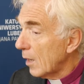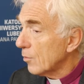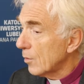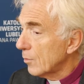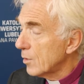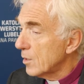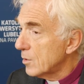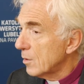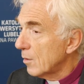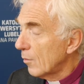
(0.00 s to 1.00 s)
Council of
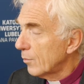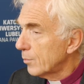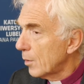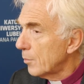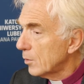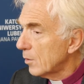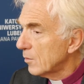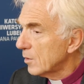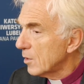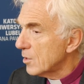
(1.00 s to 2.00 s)

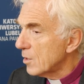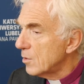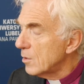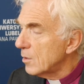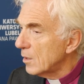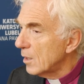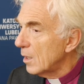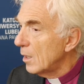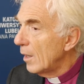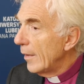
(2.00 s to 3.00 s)
Promoting the Christian
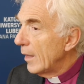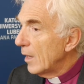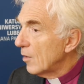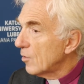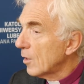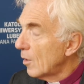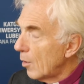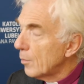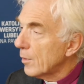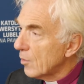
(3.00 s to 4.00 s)
Unity is the
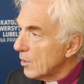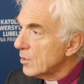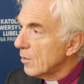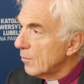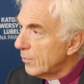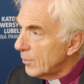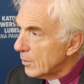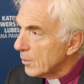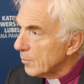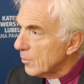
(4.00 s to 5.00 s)
Global Christian
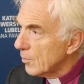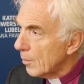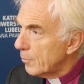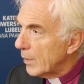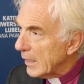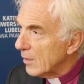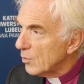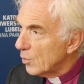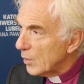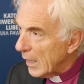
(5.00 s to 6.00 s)
Forum. So bringing
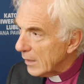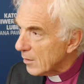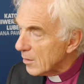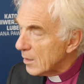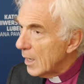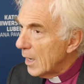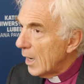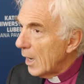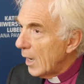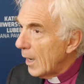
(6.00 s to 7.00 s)
together
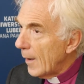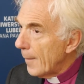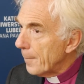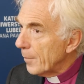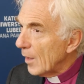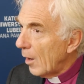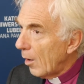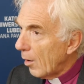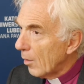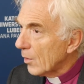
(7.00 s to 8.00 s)

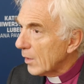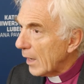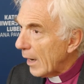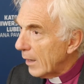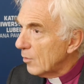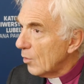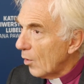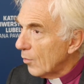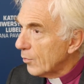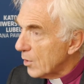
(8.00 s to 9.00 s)
all kind
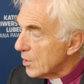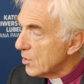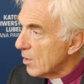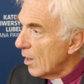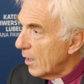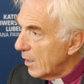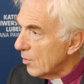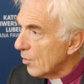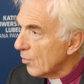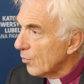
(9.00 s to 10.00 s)
of Christian
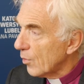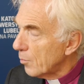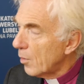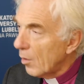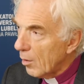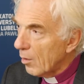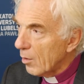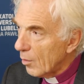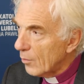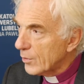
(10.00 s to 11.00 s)
leaders from all
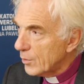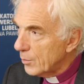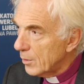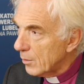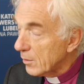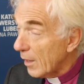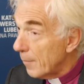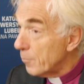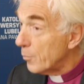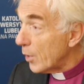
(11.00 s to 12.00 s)
over the world,
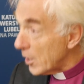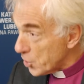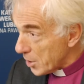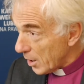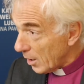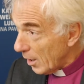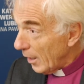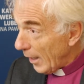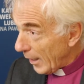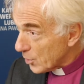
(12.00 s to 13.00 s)
and bridging
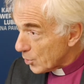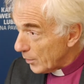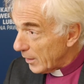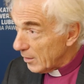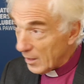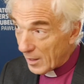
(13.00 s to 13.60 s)
actually the